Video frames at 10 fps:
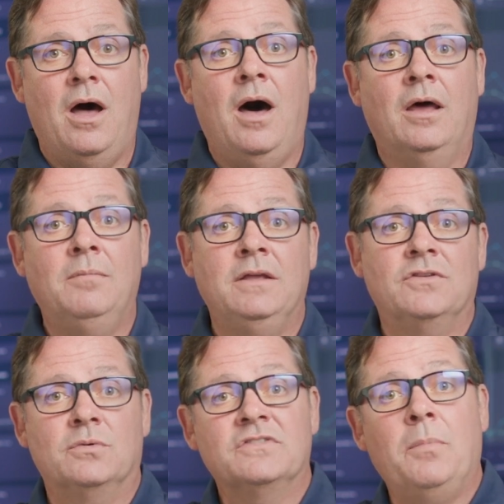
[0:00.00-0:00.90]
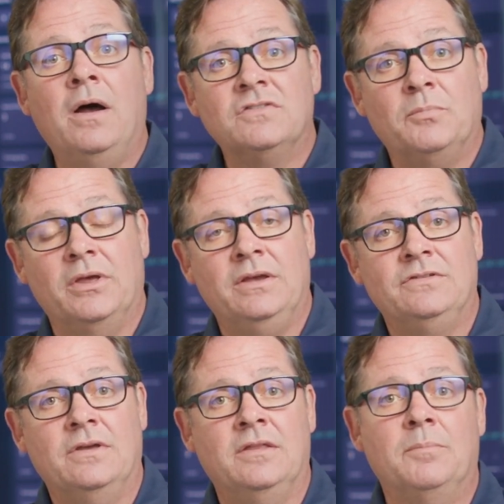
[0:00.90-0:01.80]
automate the response
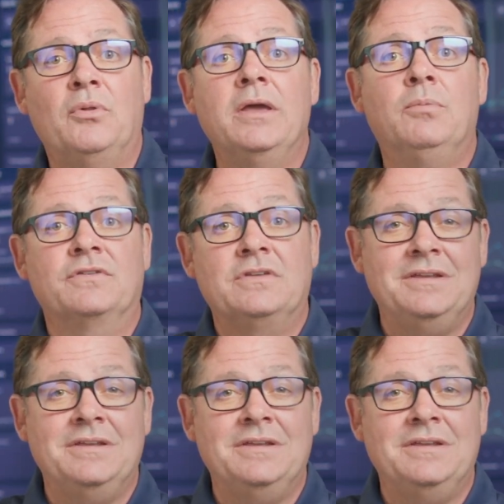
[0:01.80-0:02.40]
plays and the playbooks